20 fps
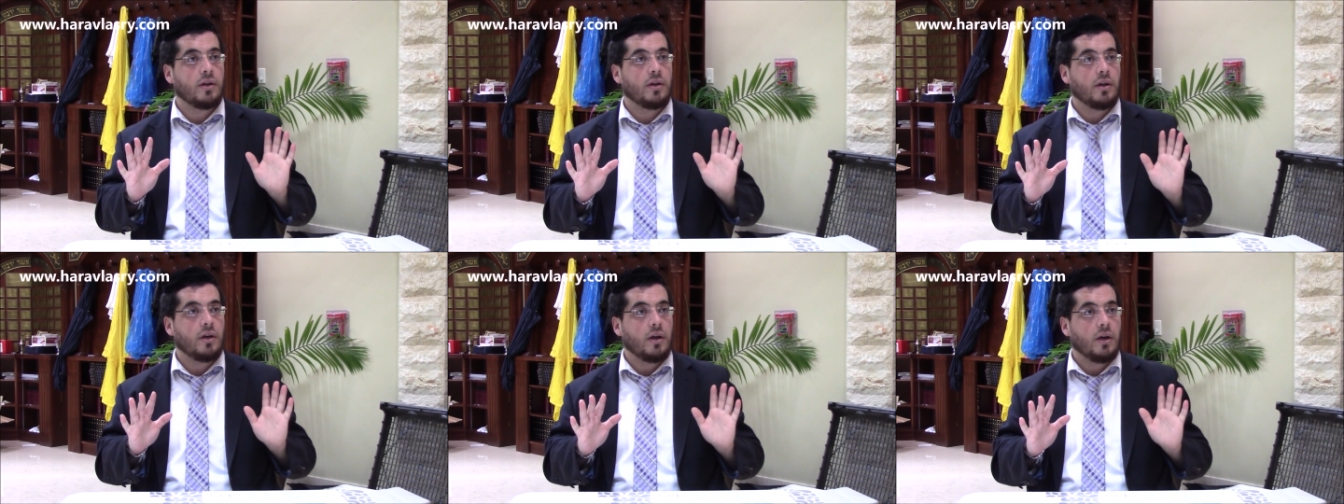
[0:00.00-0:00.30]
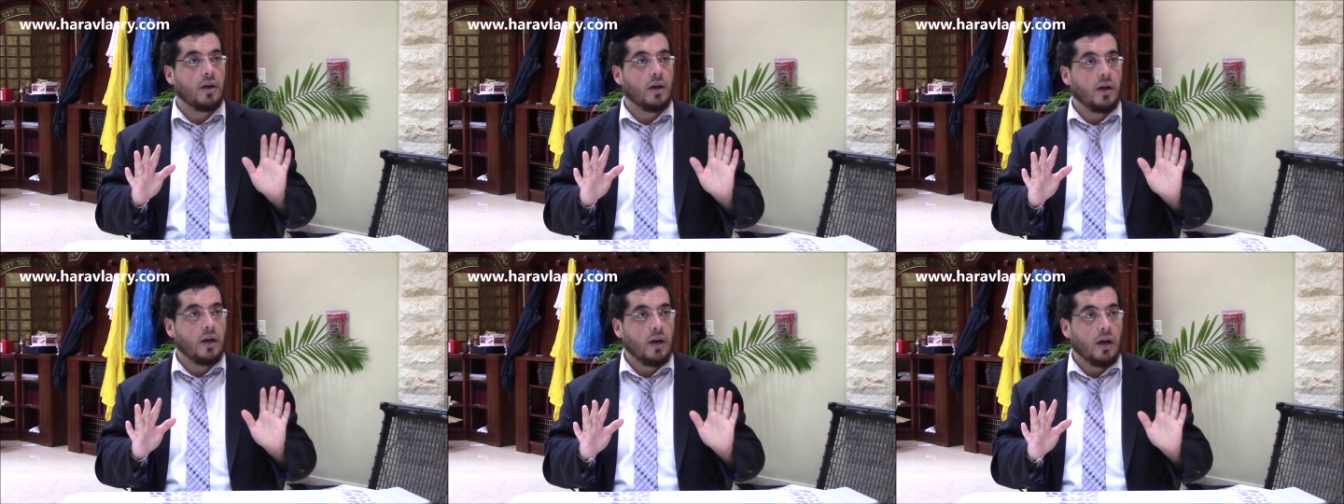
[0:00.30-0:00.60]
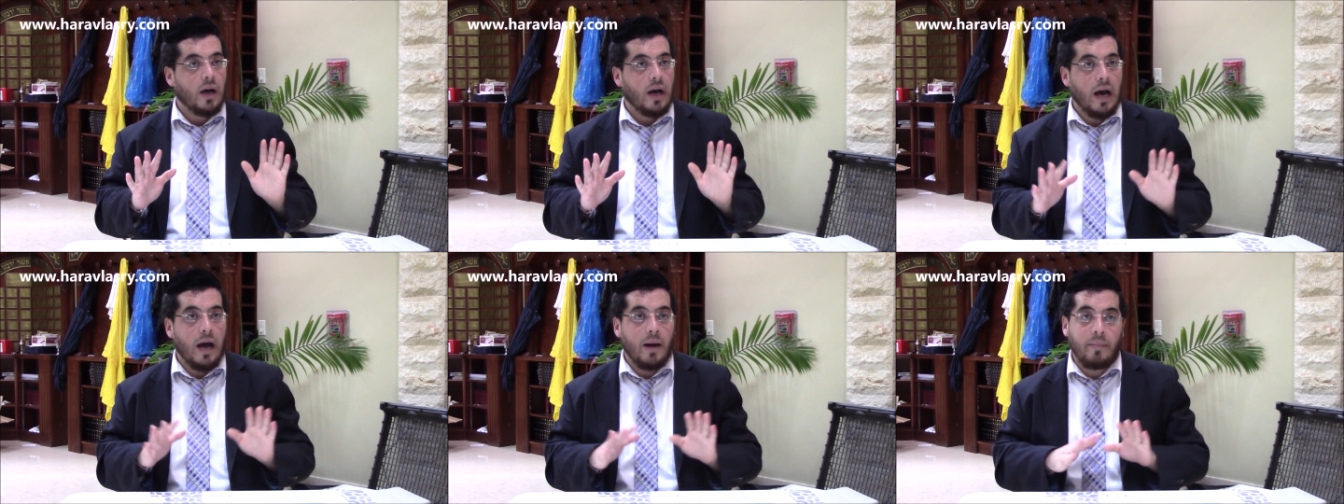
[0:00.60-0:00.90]

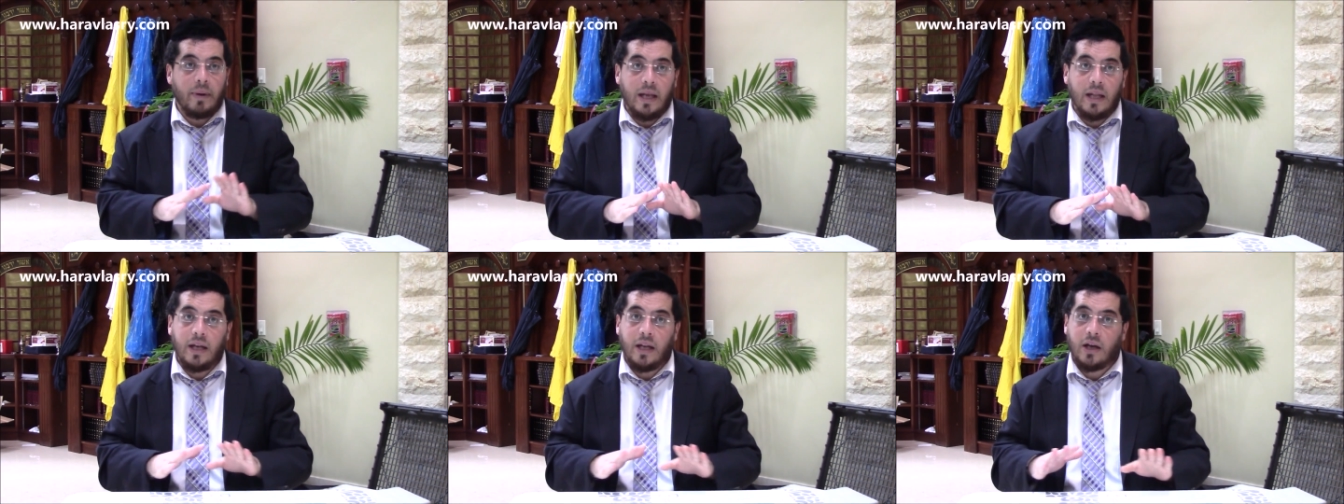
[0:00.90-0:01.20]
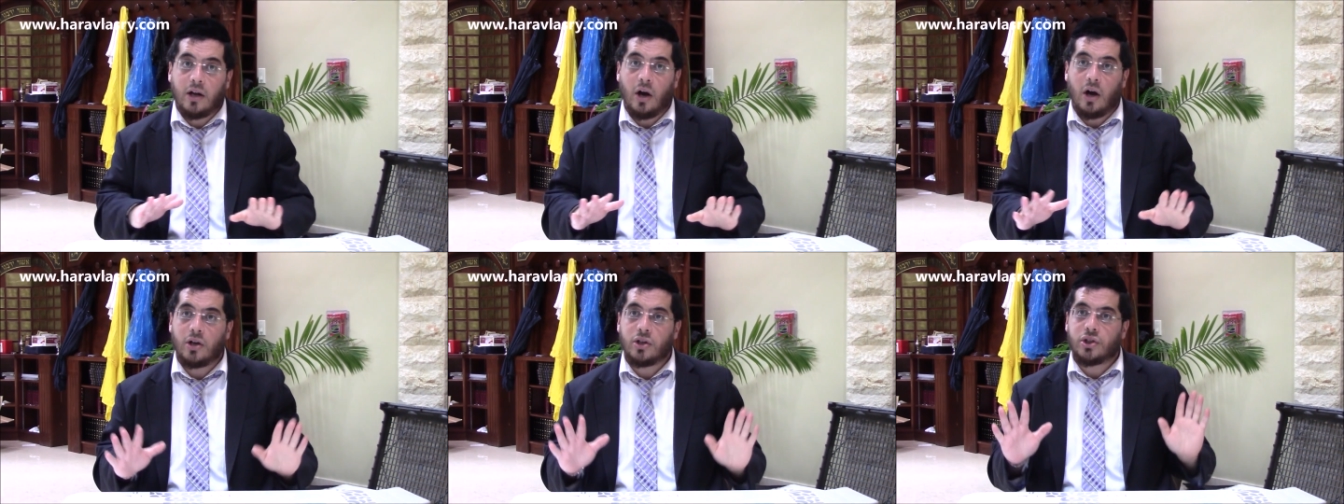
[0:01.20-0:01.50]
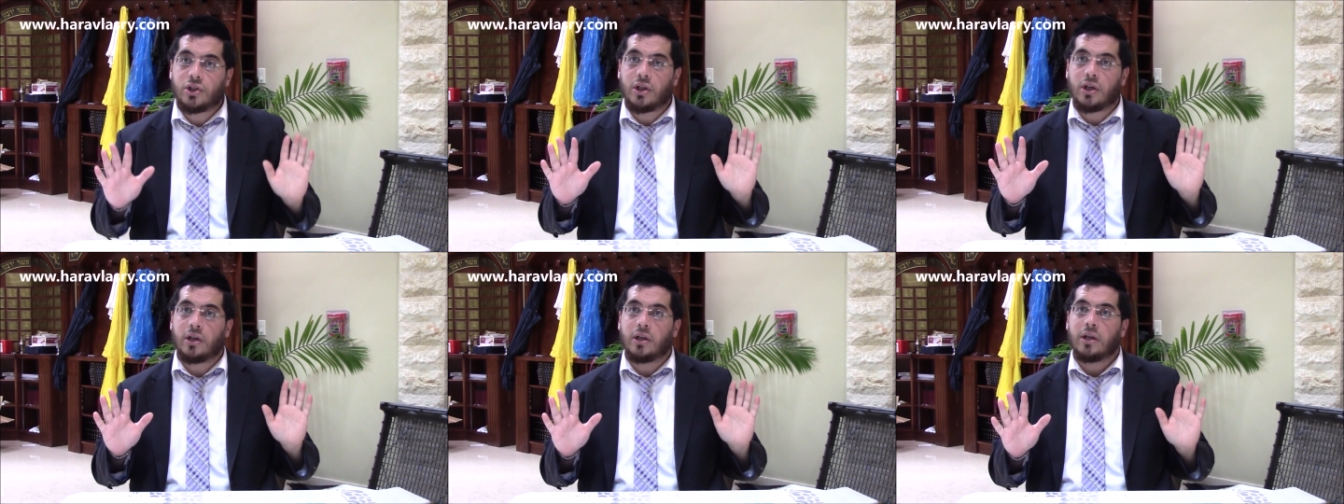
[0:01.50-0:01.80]
I'm eating
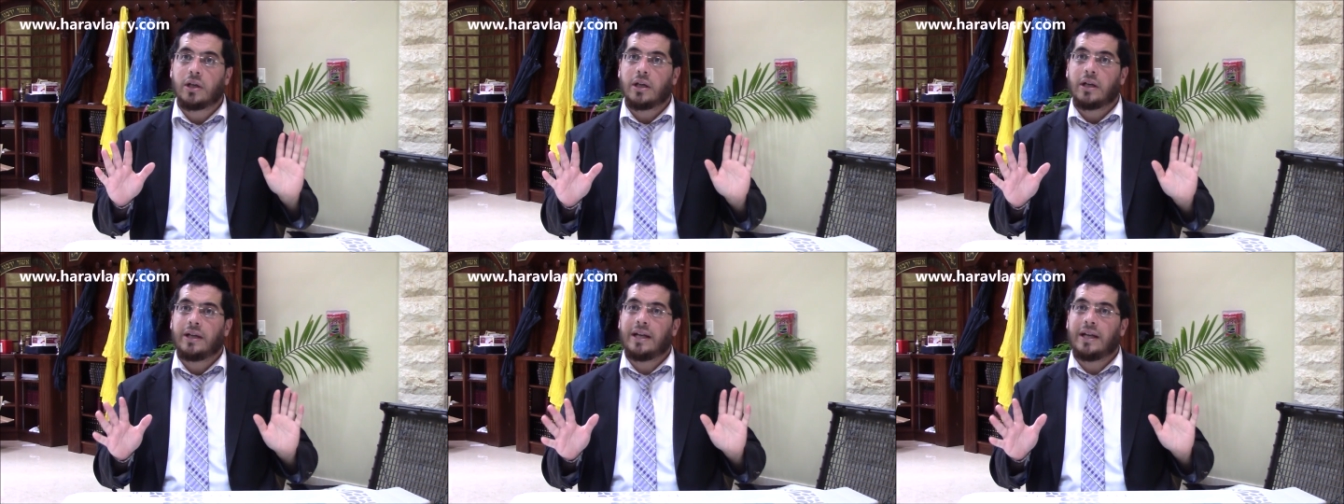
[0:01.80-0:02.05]
kosher.